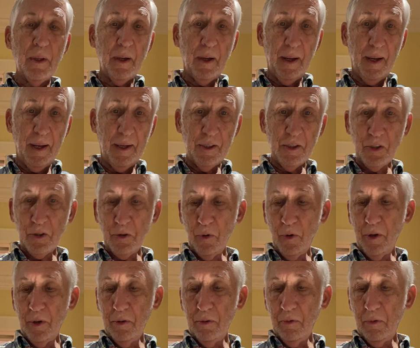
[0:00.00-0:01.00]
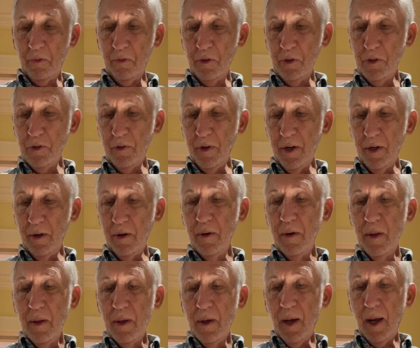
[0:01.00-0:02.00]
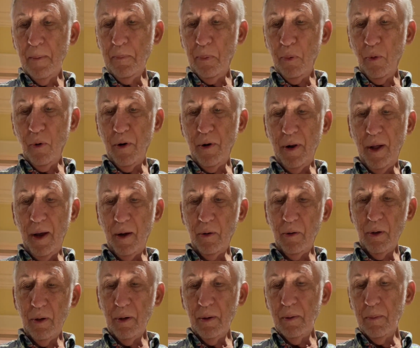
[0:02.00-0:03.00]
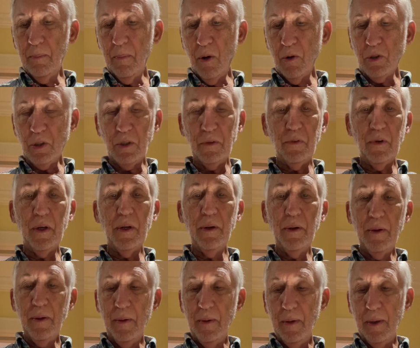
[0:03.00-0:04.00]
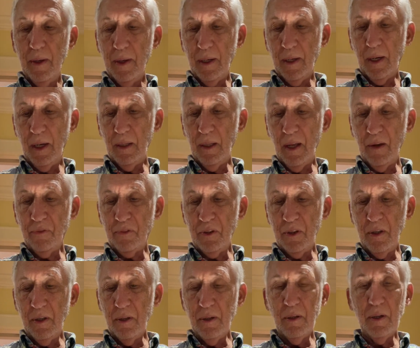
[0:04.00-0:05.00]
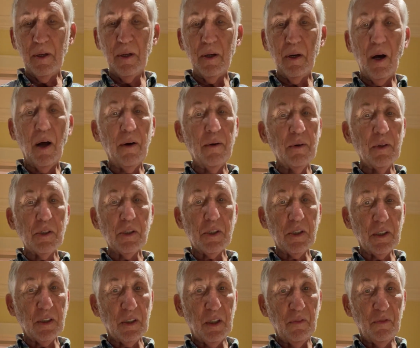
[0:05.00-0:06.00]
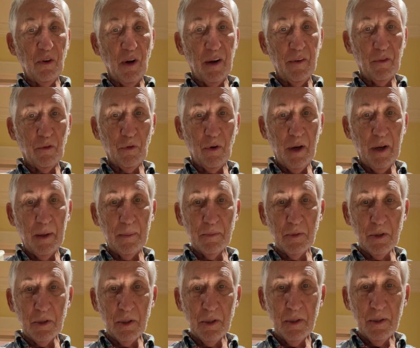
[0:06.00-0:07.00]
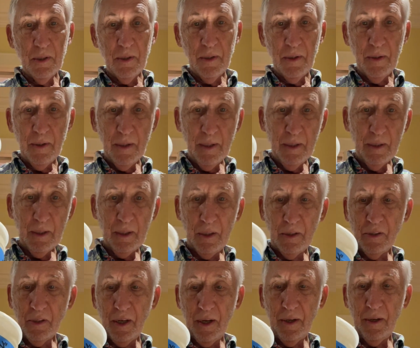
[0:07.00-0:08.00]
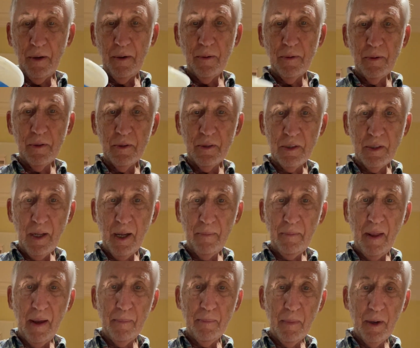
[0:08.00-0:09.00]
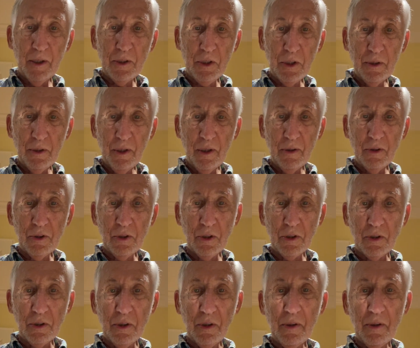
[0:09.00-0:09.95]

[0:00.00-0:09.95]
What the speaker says: I had it stored in the refrigerator. I poured out most of it, and I left 165 grams in the container. It's not that much in there, just.